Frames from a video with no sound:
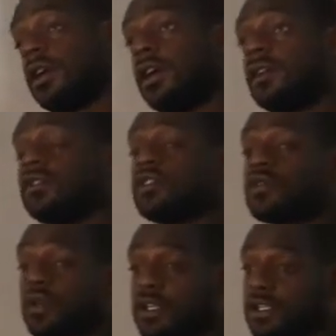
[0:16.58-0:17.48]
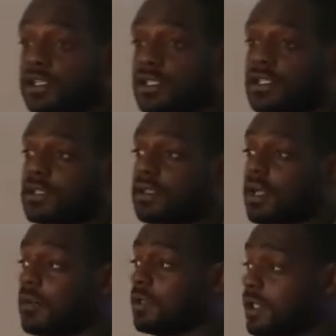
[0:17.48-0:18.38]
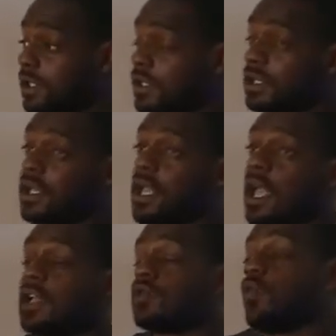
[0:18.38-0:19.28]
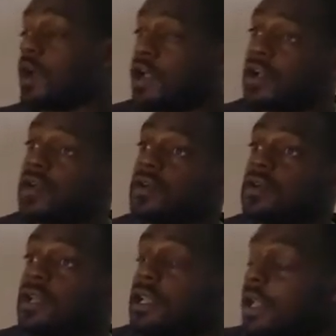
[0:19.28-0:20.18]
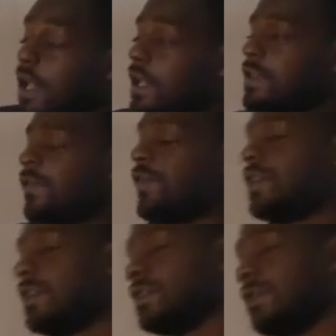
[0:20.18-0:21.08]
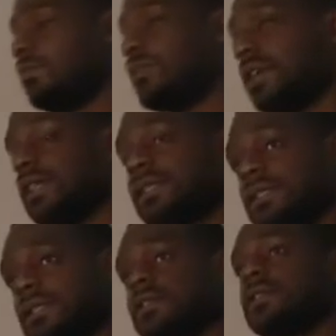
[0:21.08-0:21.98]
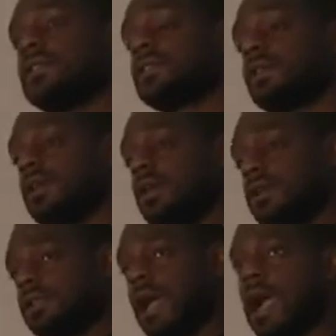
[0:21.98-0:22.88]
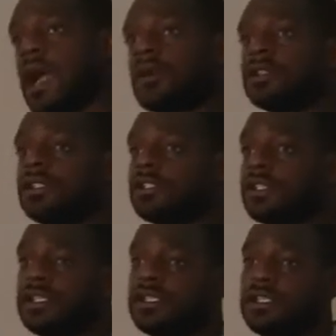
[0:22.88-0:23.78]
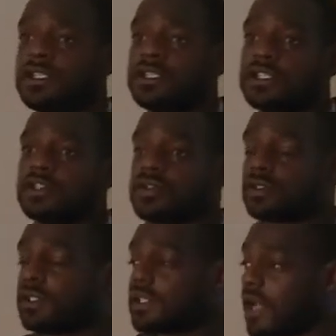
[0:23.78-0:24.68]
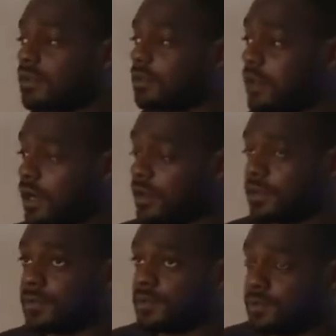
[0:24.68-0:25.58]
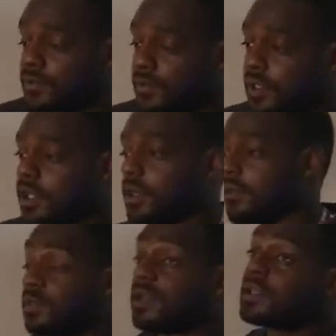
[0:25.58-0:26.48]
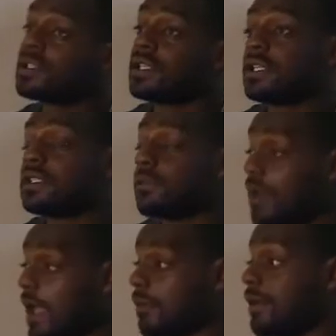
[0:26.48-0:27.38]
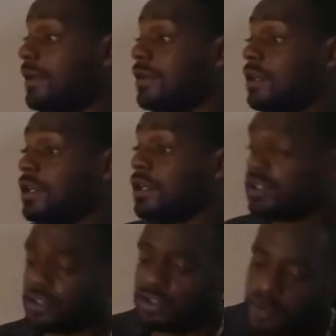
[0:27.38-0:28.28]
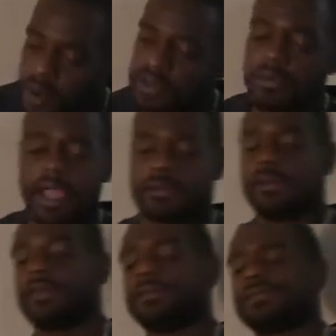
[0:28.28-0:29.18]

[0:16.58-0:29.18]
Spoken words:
of the drugs coming in, as well as funded businesses down in Central and South America, conspiracy against the black man to destroy the black man.